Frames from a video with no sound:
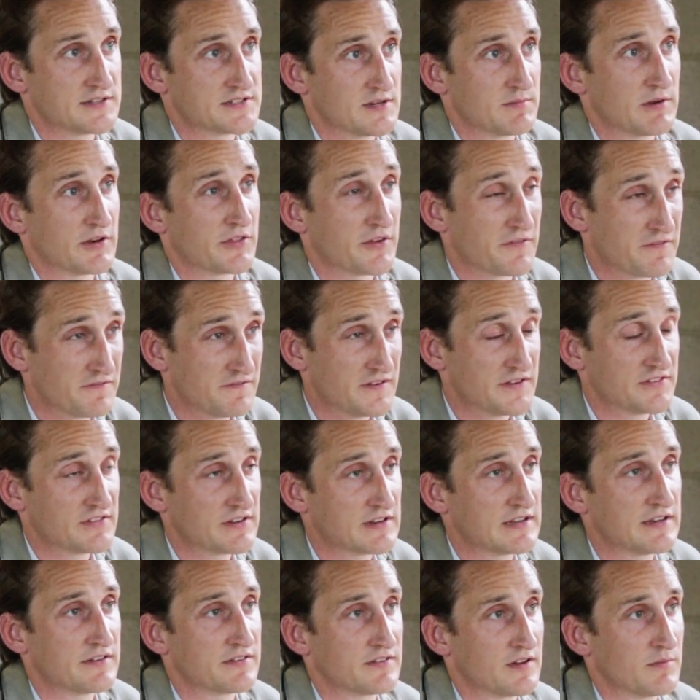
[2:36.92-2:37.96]
stimulated, they're
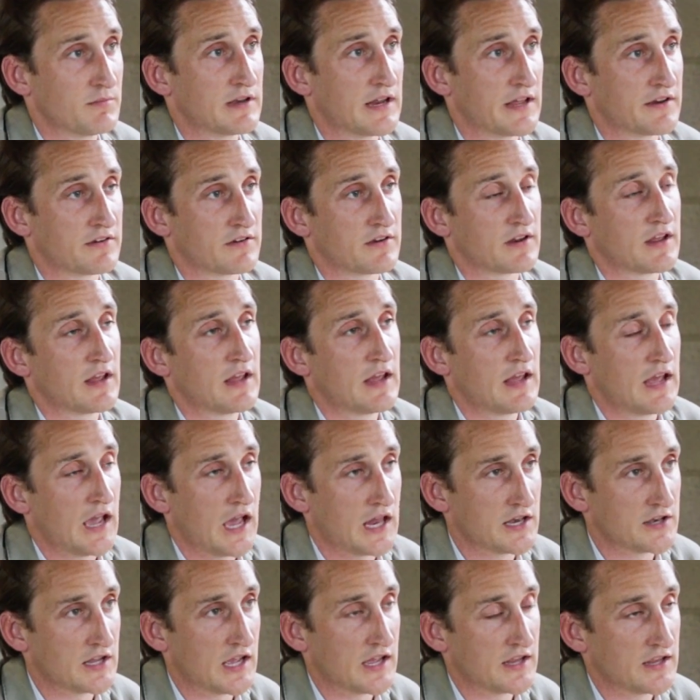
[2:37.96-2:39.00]
physically stimulated.
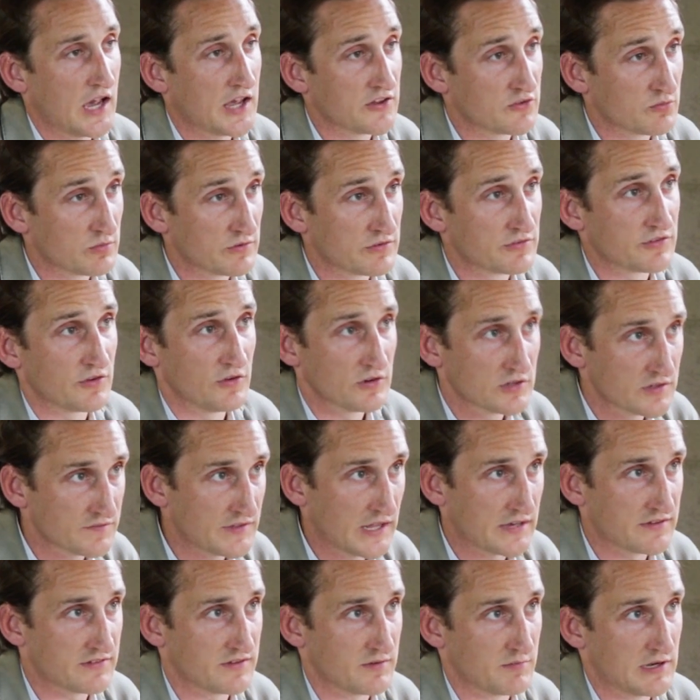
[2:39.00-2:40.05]
And uh, as a result of
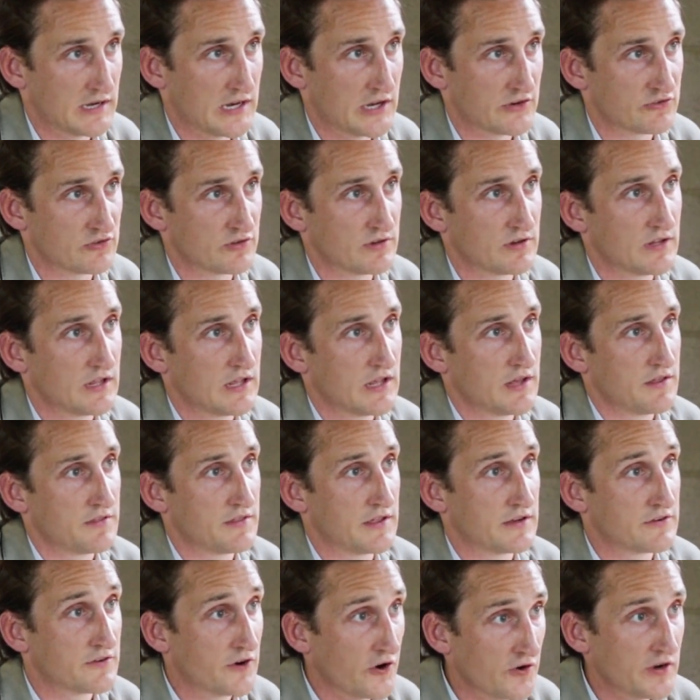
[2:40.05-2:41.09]
that stimulation,
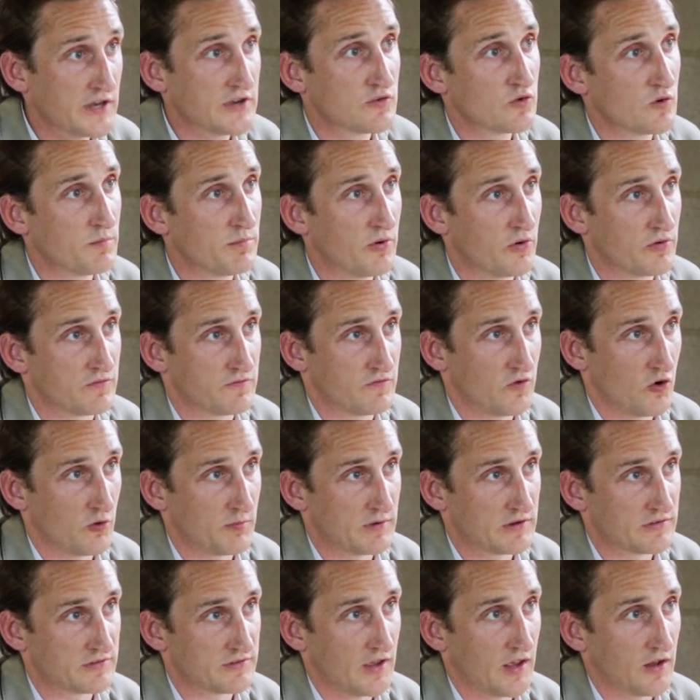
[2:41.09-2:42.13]
they turn into a bone
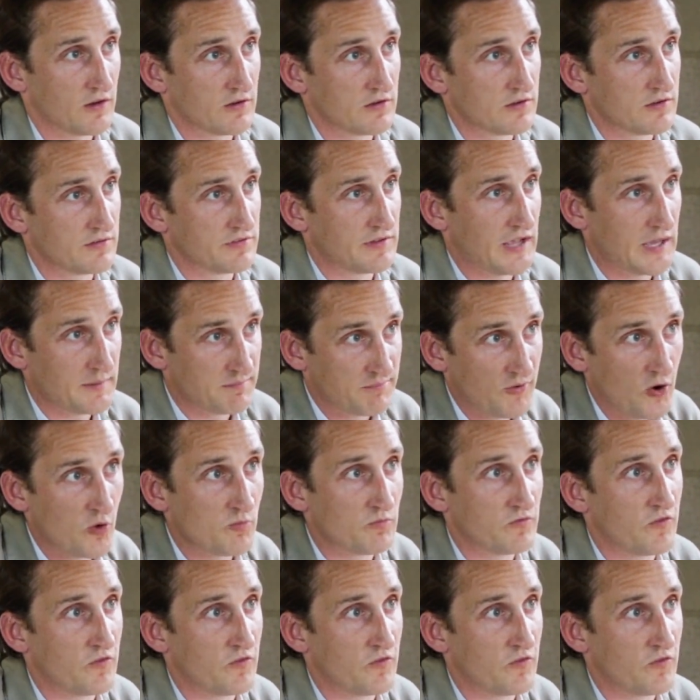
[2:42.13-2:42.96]
forming cell. That bone